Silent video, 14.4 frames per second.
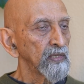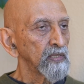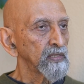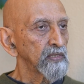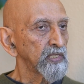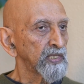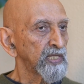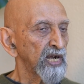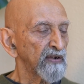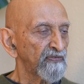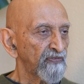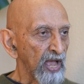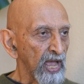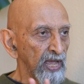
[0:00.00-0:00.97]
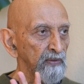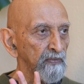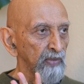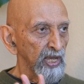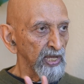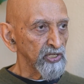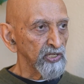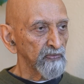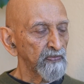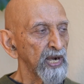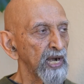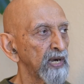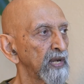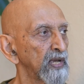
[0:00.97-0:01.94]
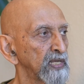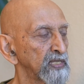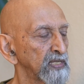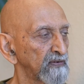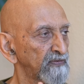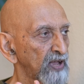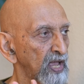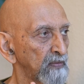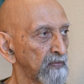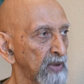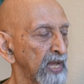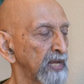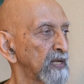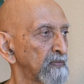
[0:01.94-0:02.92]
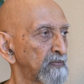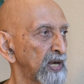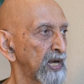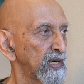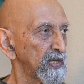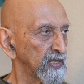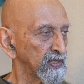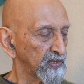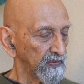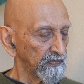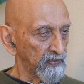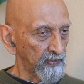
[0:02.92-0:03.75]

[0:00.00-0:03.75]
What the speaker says: See, there are 5 major pranas and 5 minor pranas.